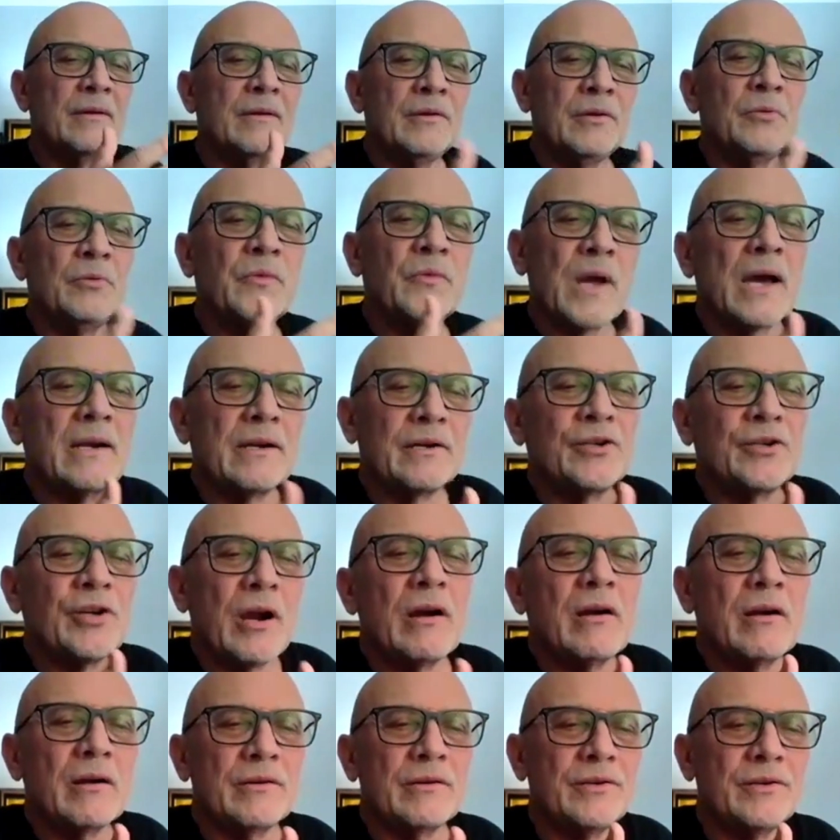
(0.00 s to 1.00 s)
You've got a
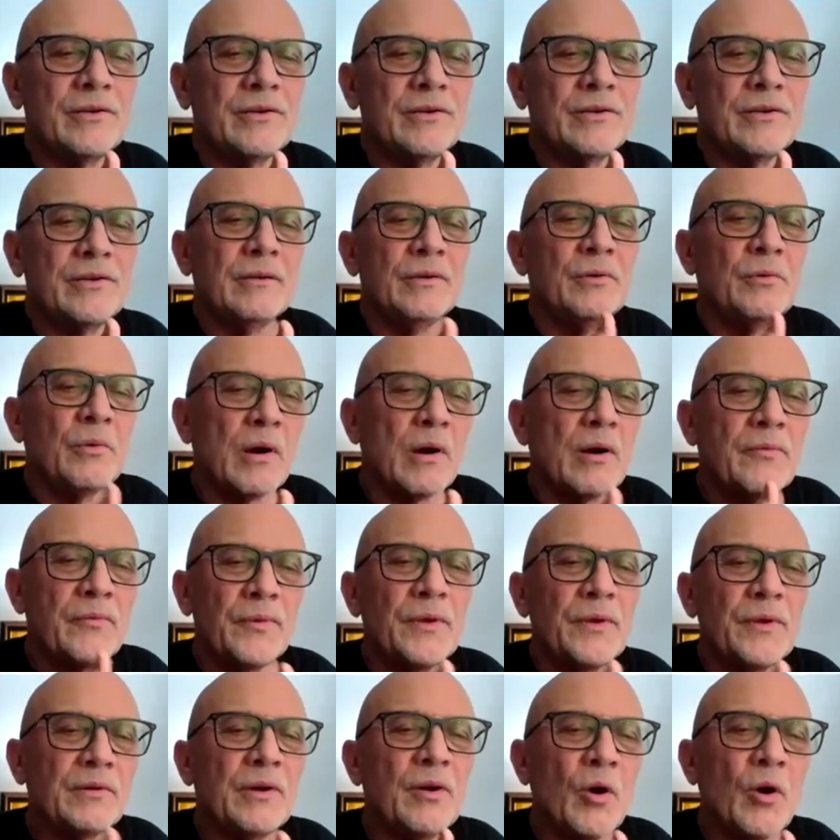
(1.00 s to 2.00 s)
charge. You are
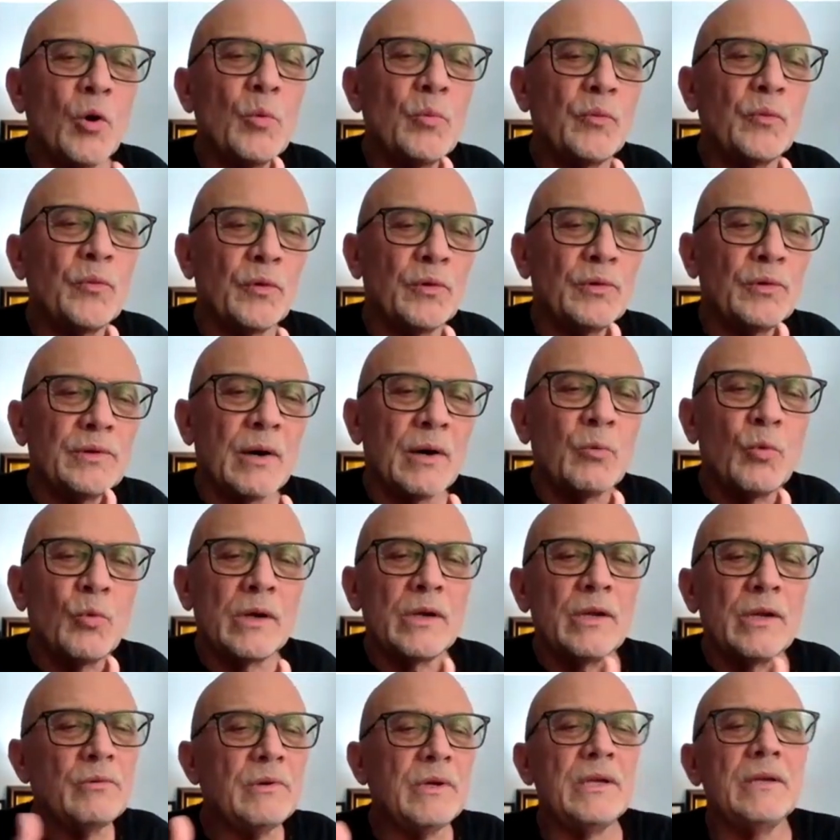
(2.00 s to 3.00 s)
feeling hopeful. Now,
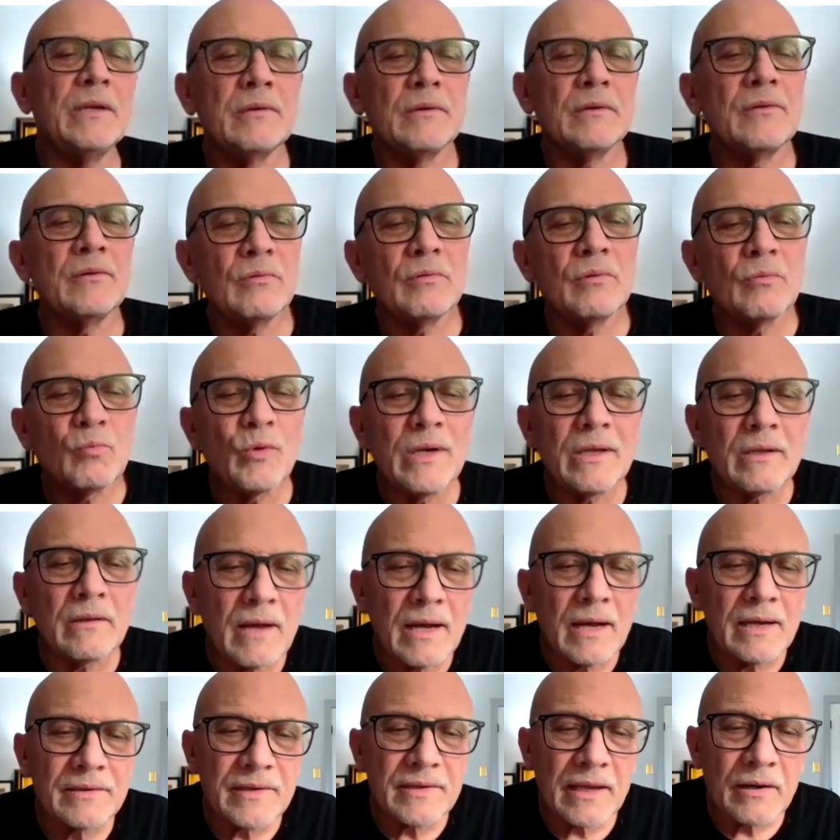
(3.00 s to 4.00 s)
what do you need to do to
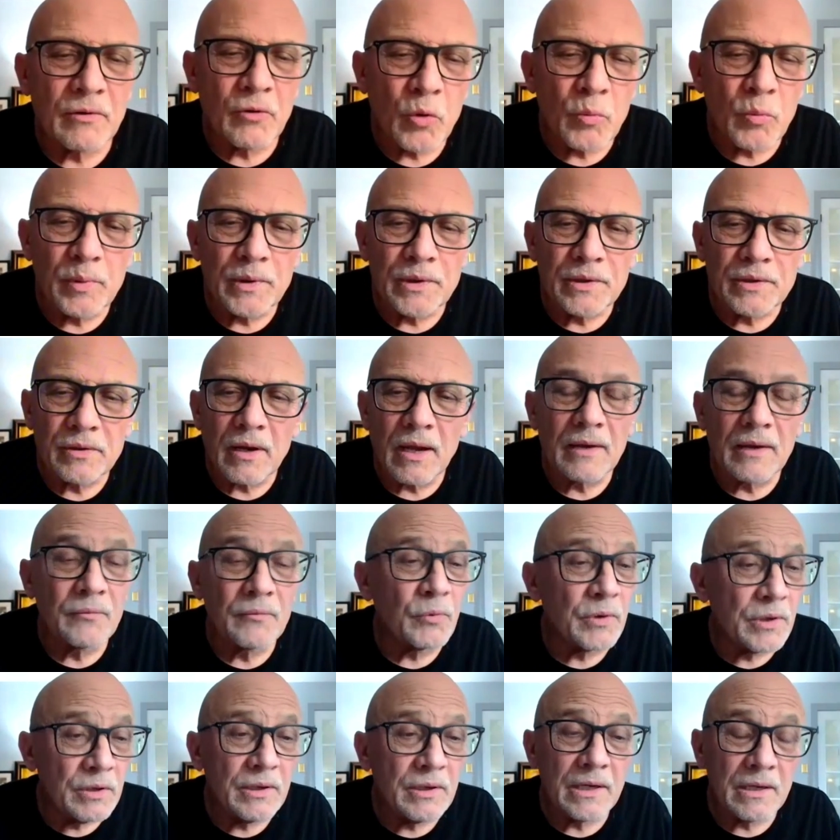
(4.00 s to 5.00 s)
realize that hope in your life?
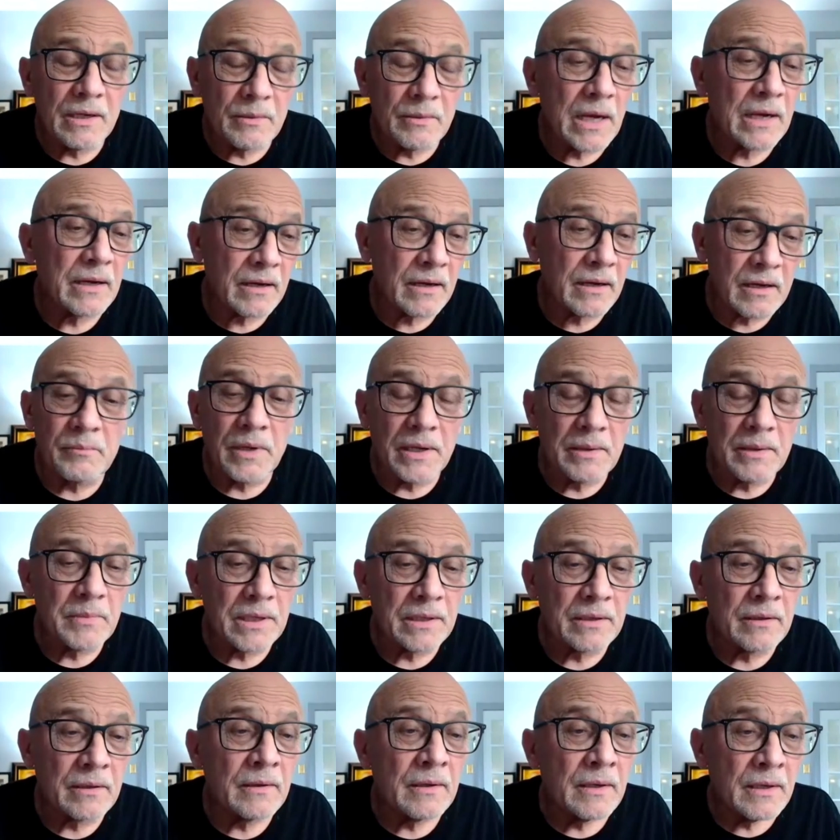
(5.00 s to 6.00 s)
Well, you need to make a
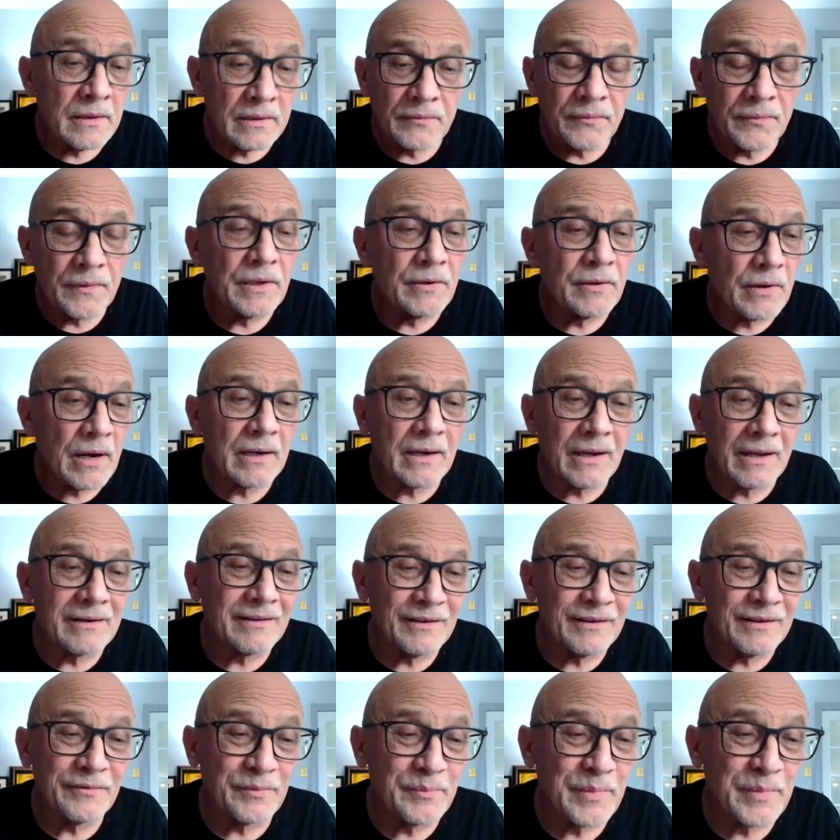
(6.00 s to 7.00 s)
commitment to figure out how to
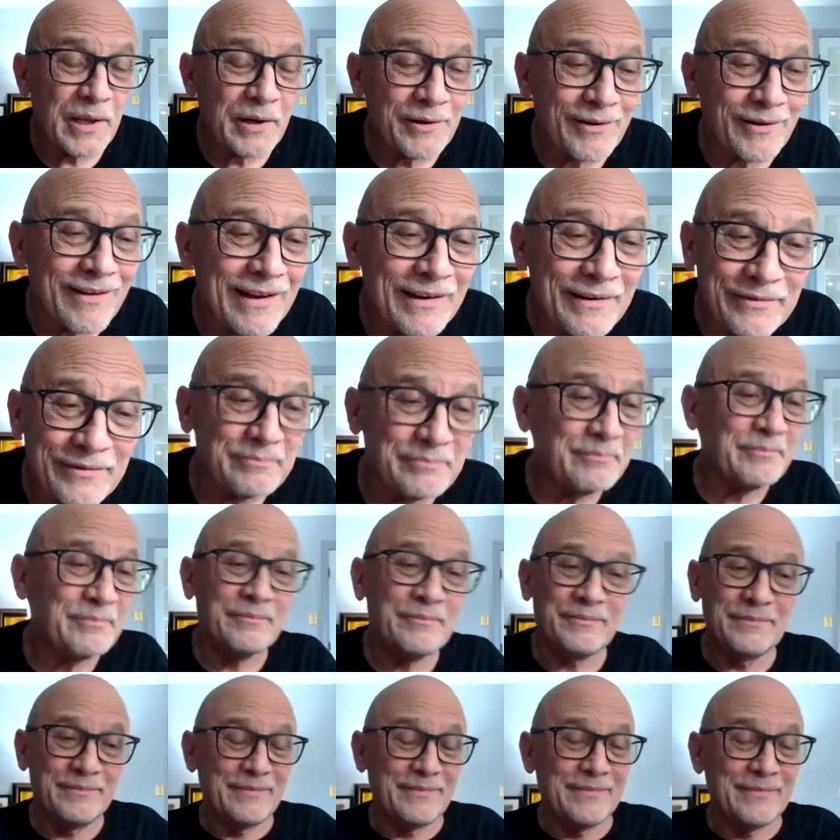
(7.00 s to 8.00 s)
live a better life.
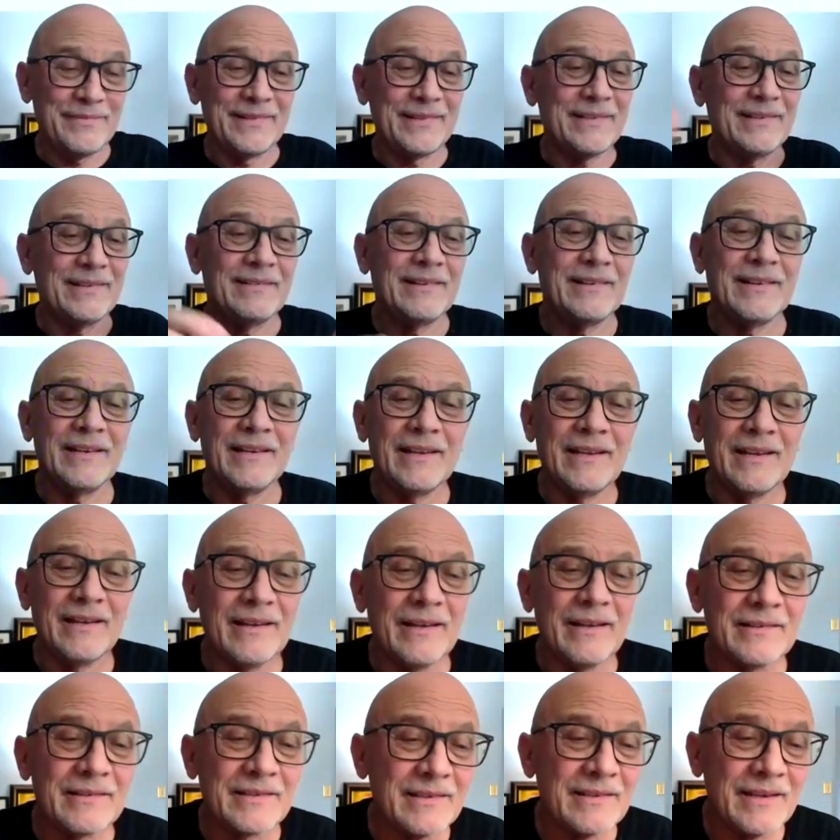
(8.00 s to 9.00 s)

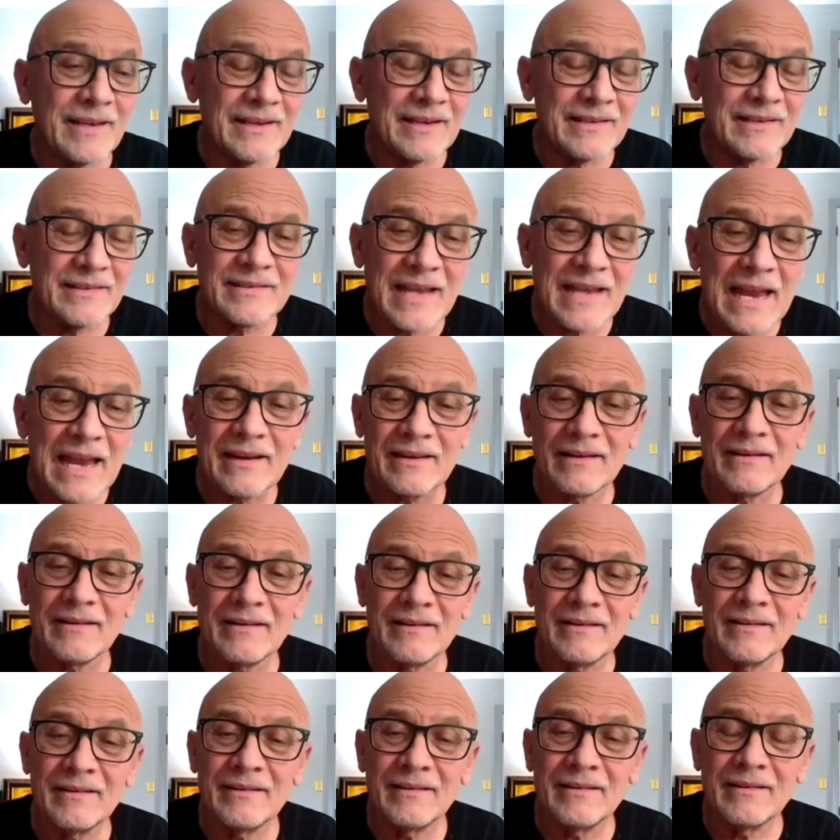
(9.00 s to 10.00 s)
It's that.
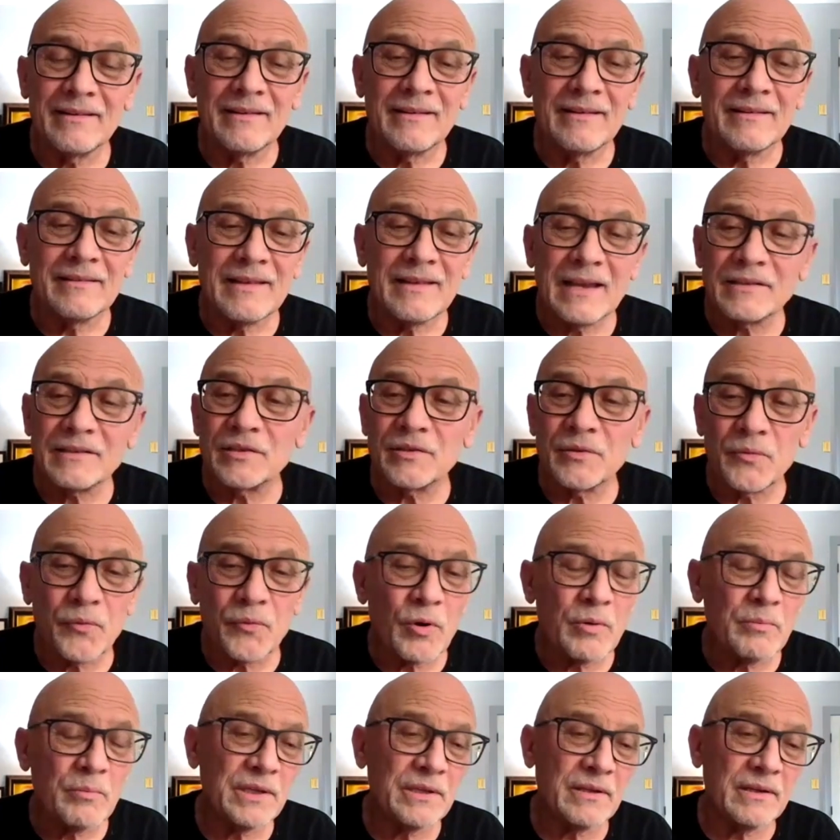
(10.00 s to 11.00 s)
That's the
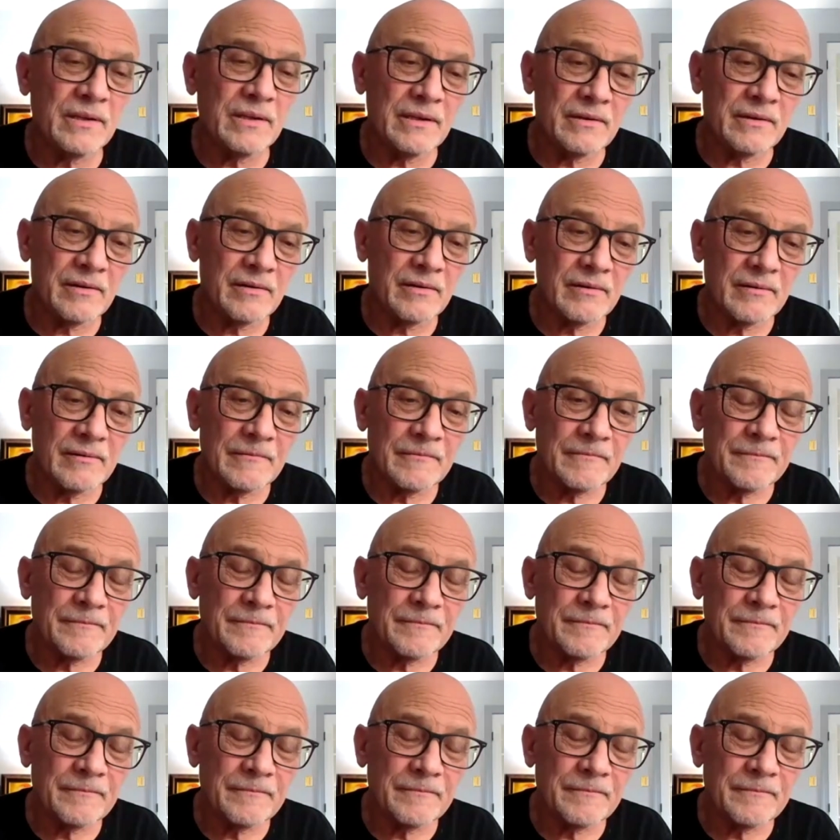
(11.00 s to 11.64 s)
formula here.